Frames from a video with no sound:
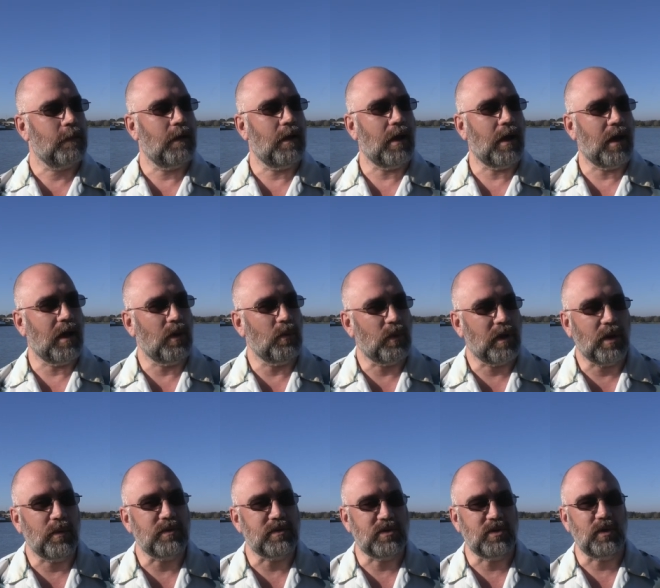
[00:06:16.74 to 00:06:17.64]
uh, what
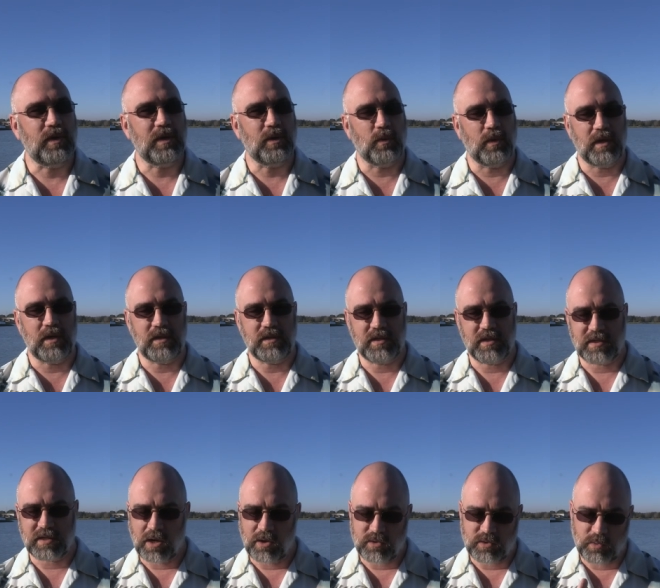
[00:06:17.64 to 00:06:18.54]
I was doing was
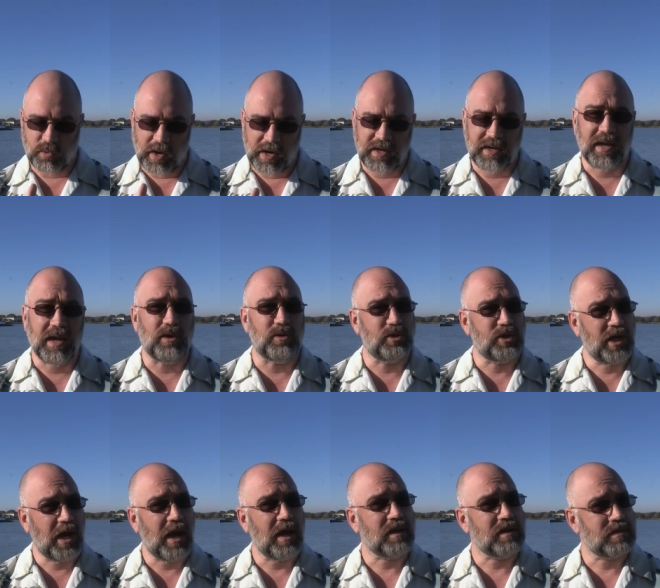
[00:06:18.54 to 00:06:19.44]
is I was writing out
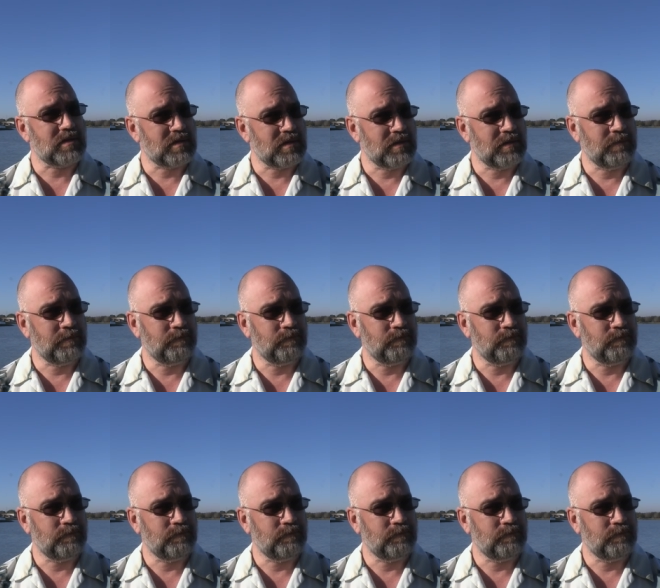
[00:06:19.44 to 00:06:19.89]
checks